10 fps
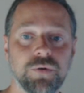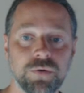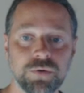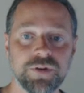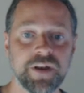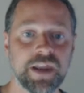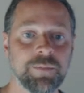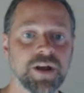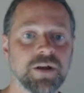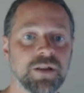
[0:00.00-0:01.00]
all
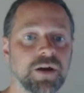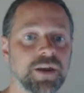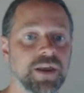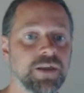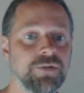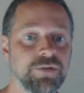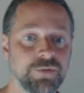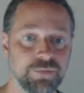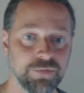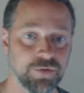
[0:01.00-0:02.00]
dynamic collidees,